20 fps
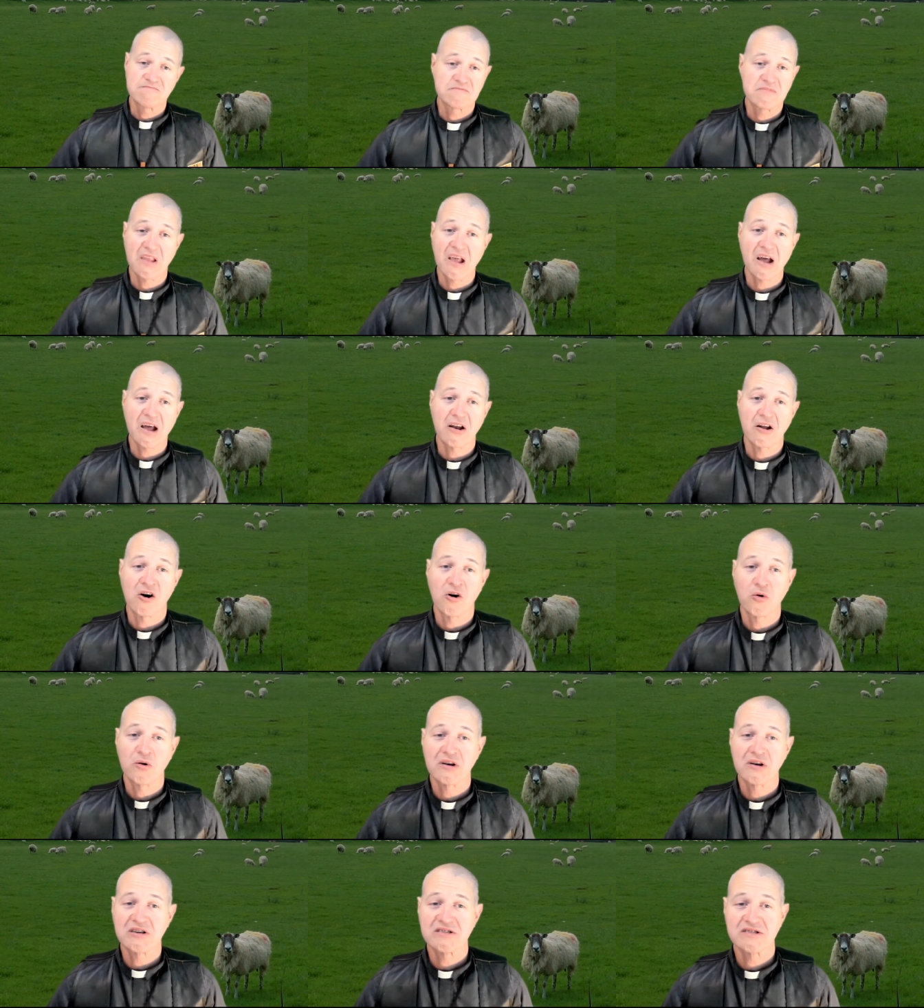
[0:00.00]
Not
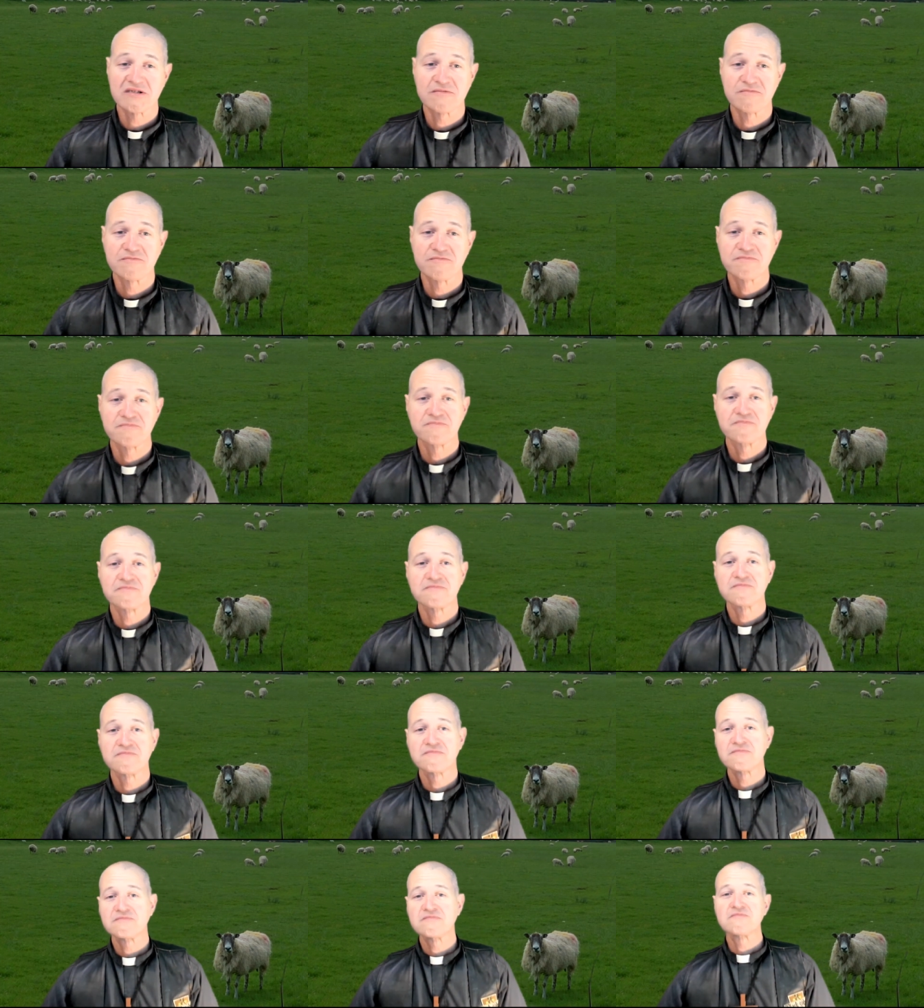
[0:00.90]
always.
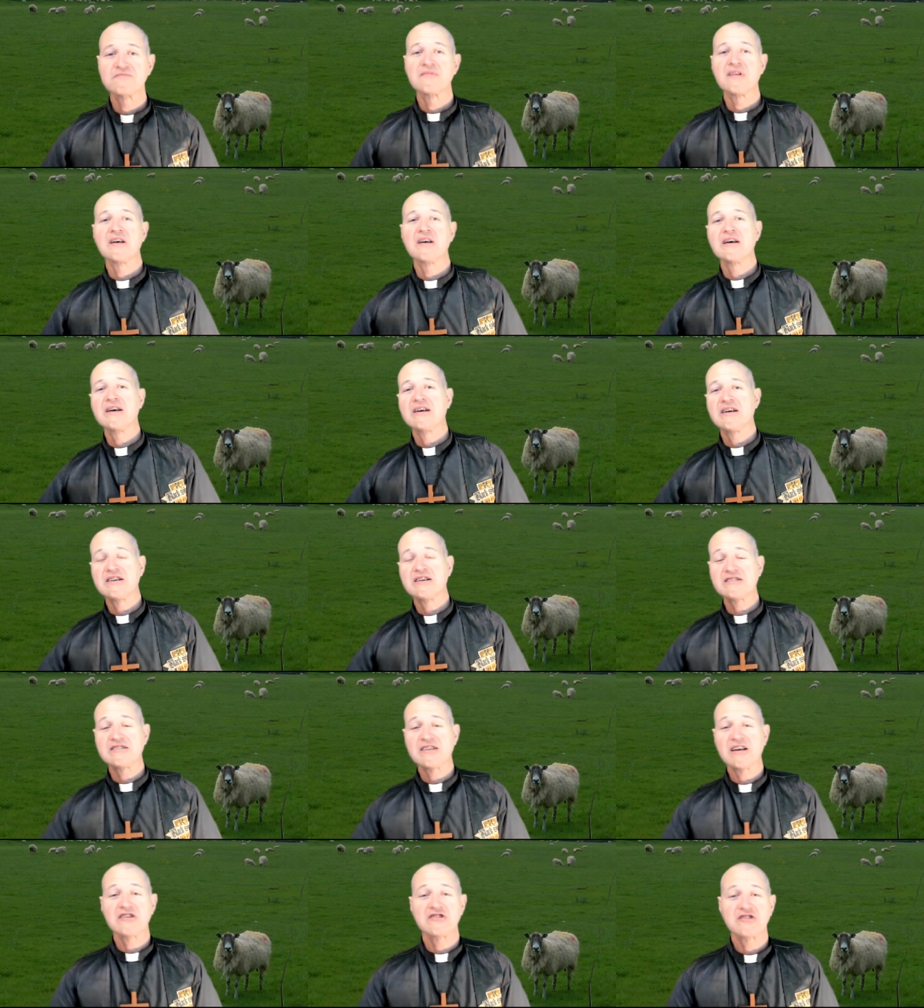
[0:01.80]
He
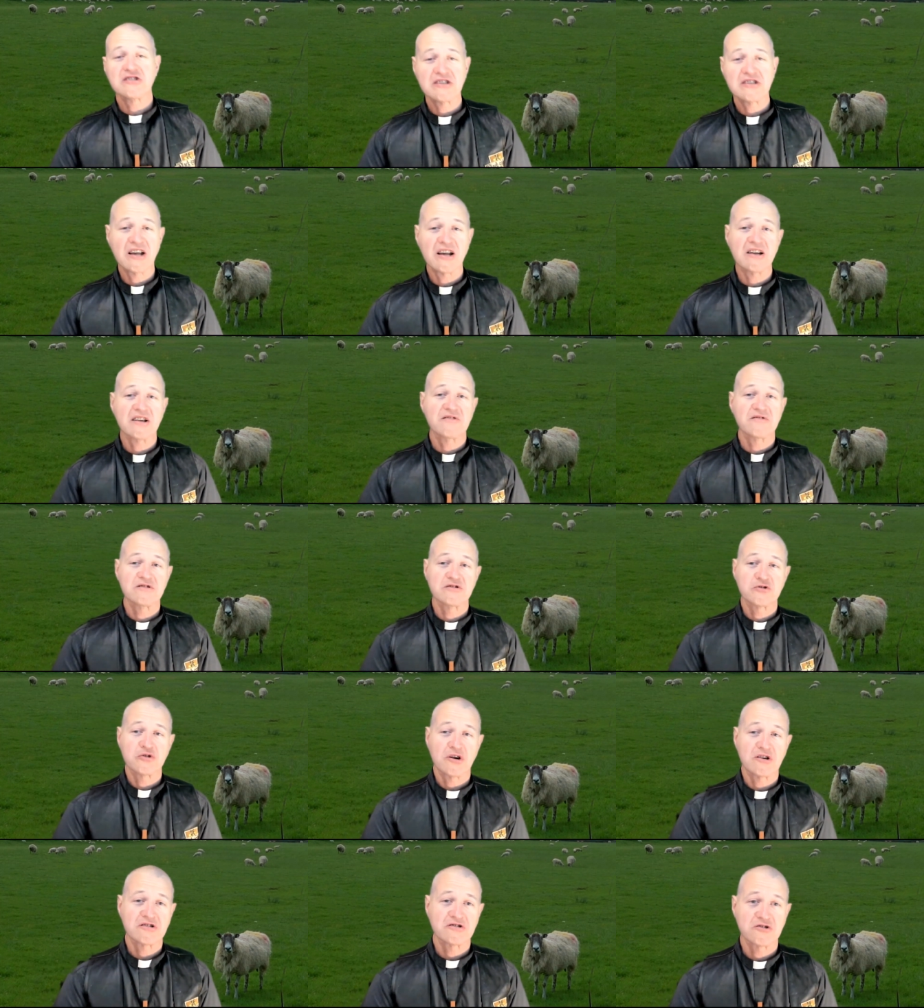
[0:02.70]
says you can't even
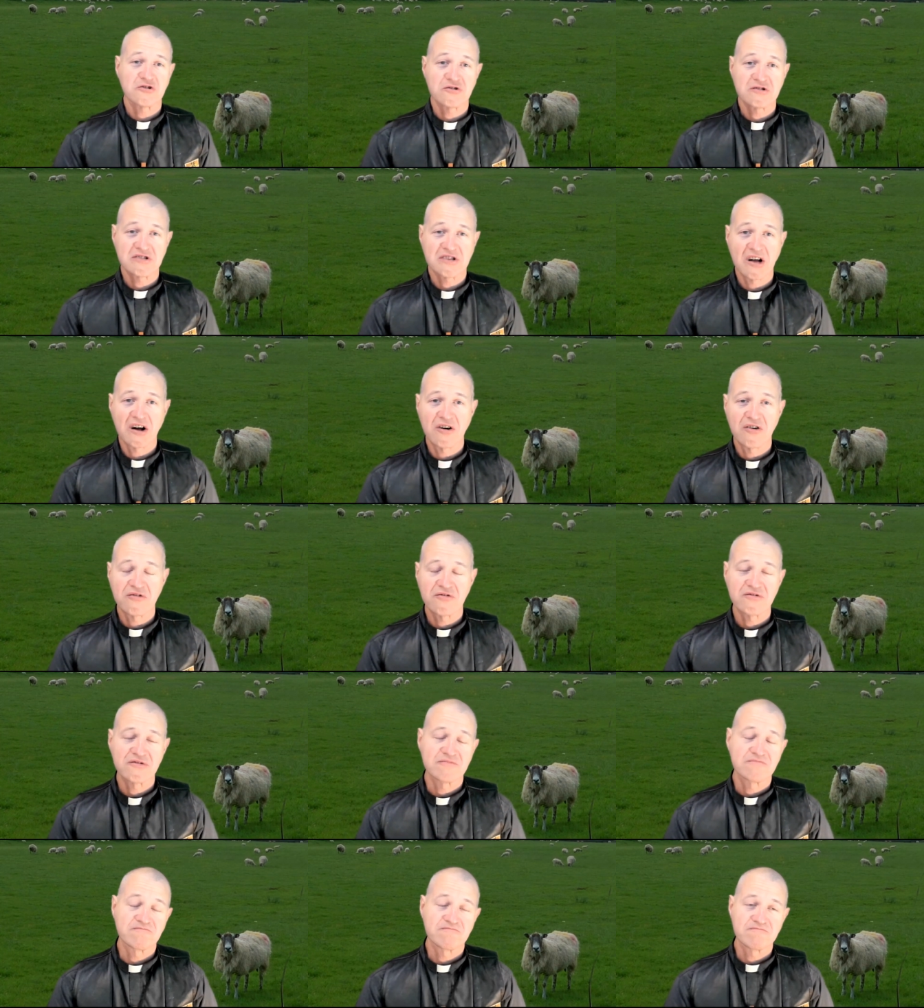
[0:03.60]
trust yourself.
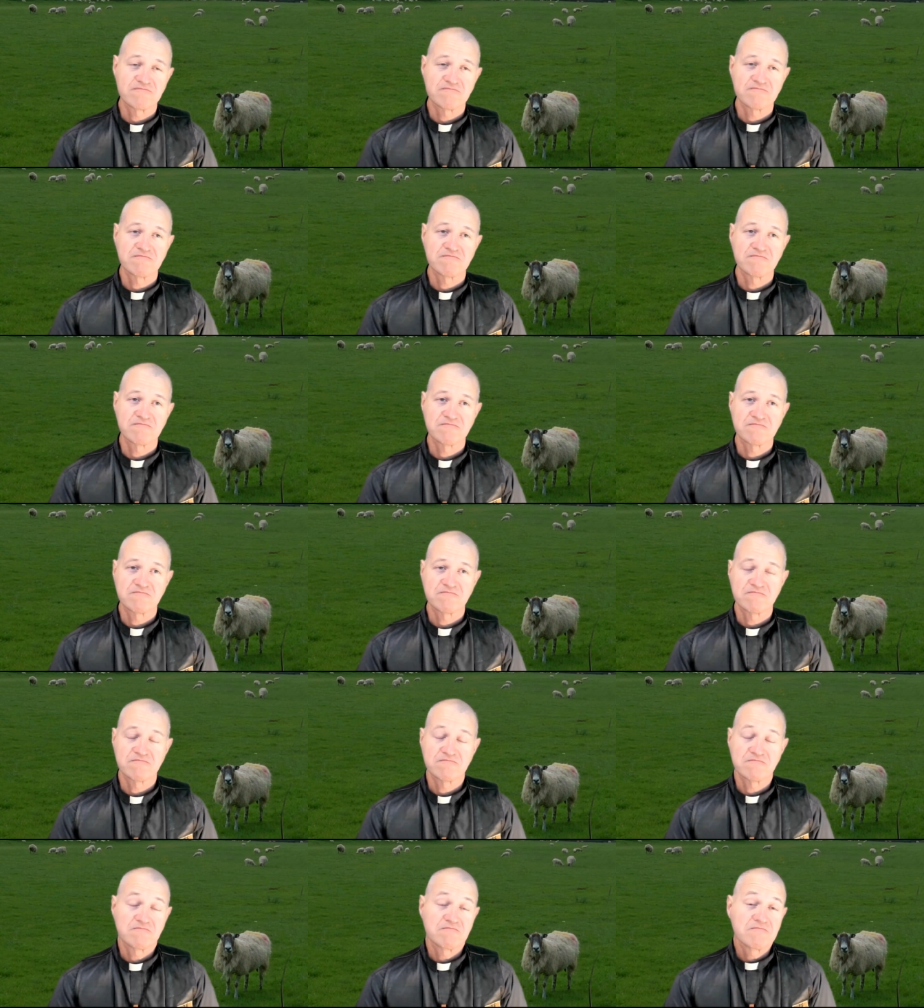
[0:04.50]

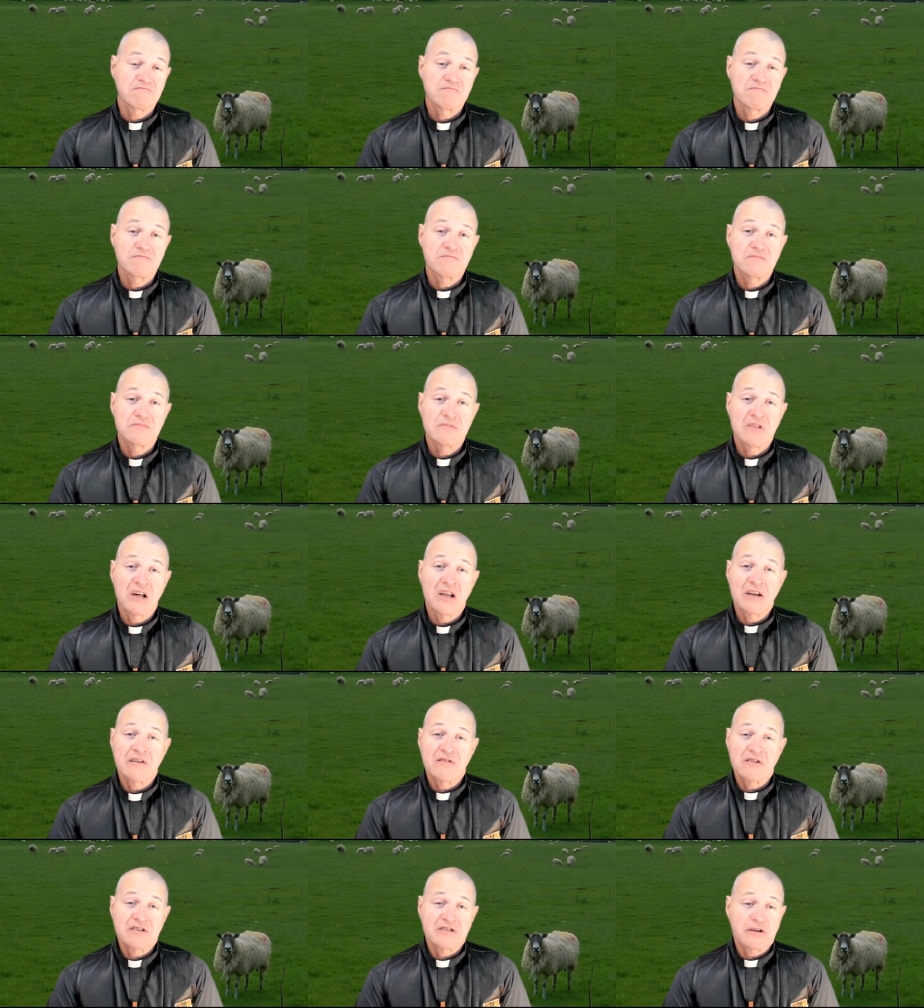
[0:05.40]
None
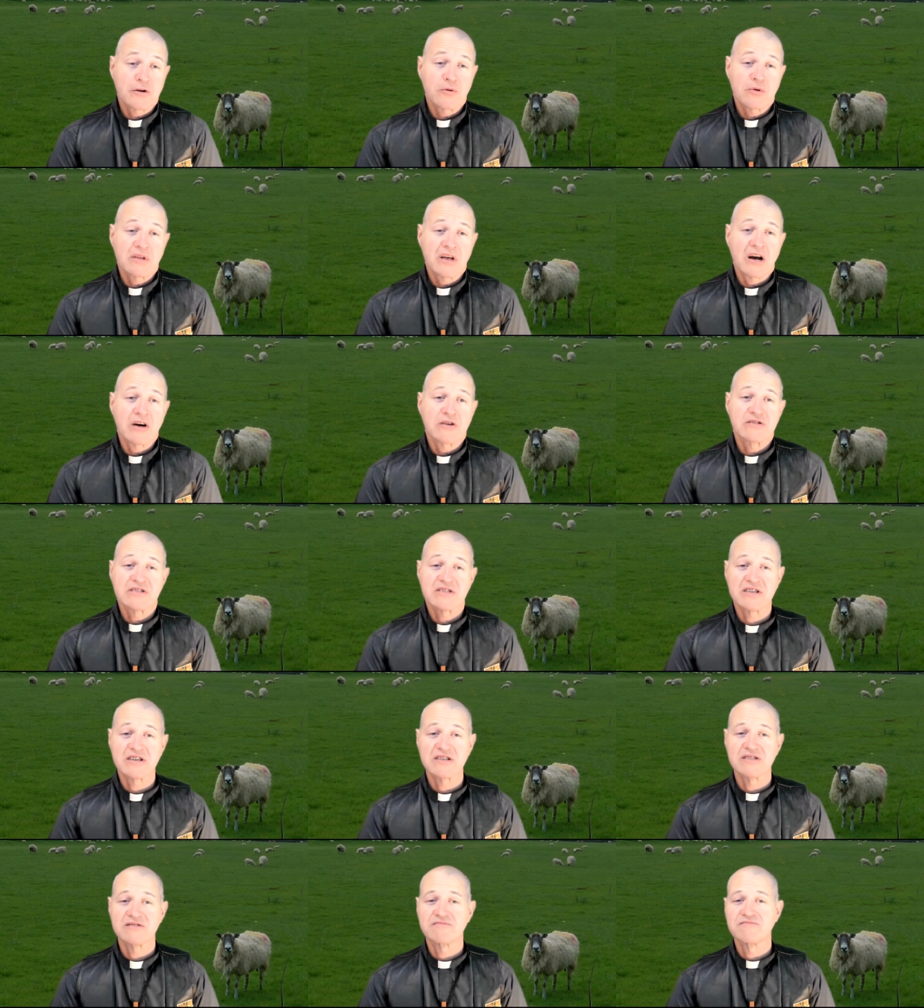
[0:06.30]
of us are without
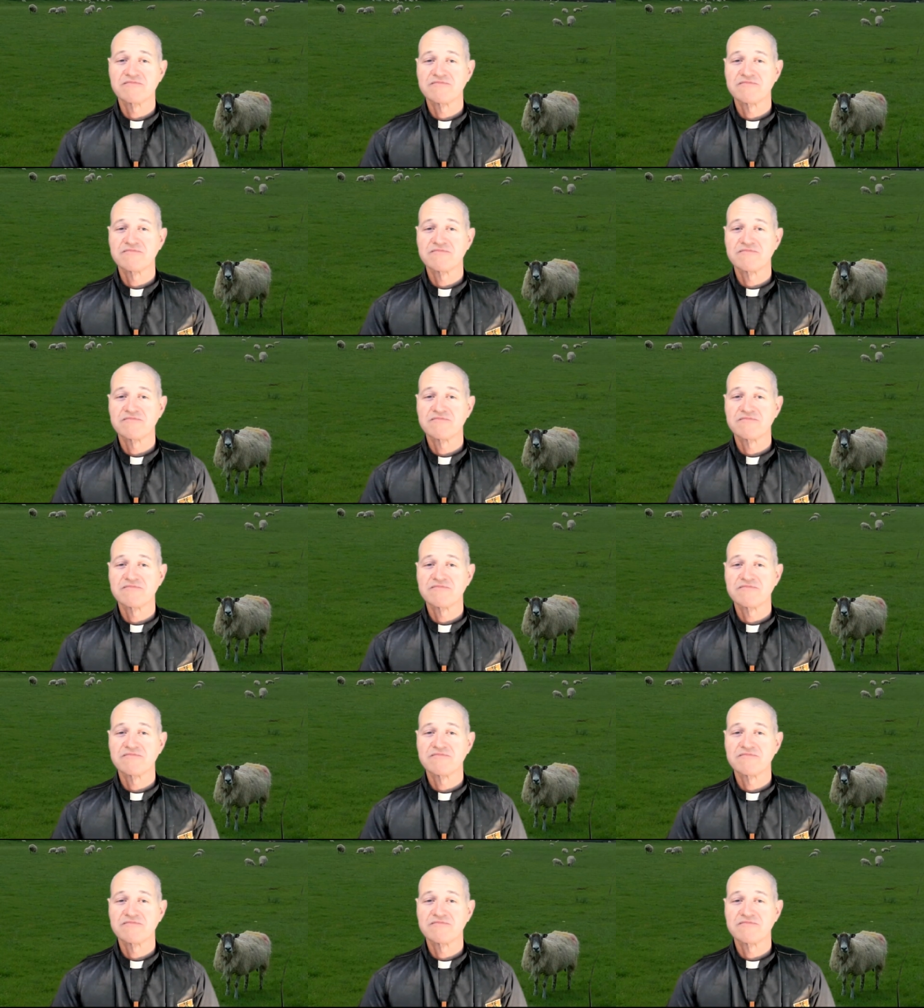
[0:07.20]
sin.